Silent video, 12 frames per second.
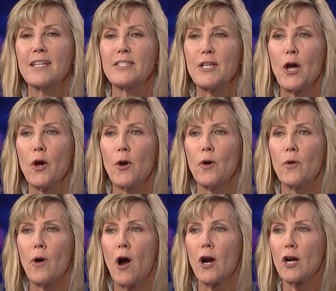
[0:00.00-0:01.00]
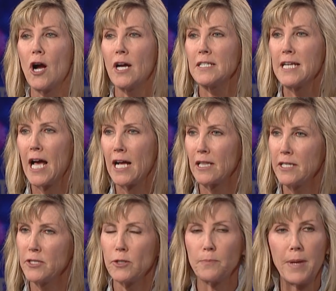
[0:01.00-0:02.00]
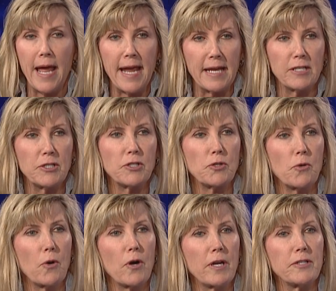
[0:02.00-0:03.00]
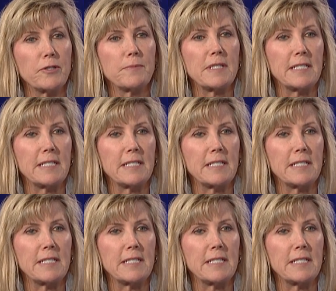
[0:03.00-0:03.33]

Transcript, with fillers: So our contactless or paying in store in terms of